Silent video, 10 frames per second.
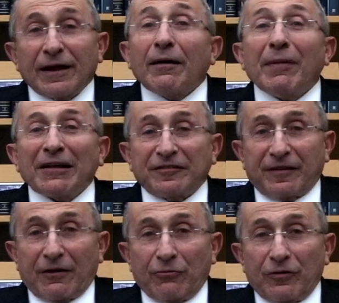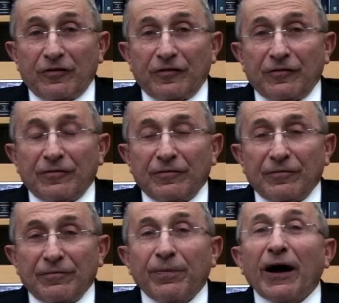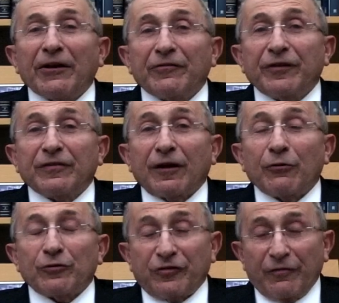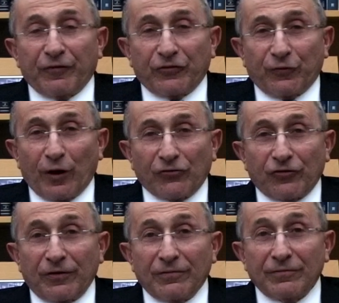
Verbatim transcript: Hamas terrorists, part of the terrorist infrastructure.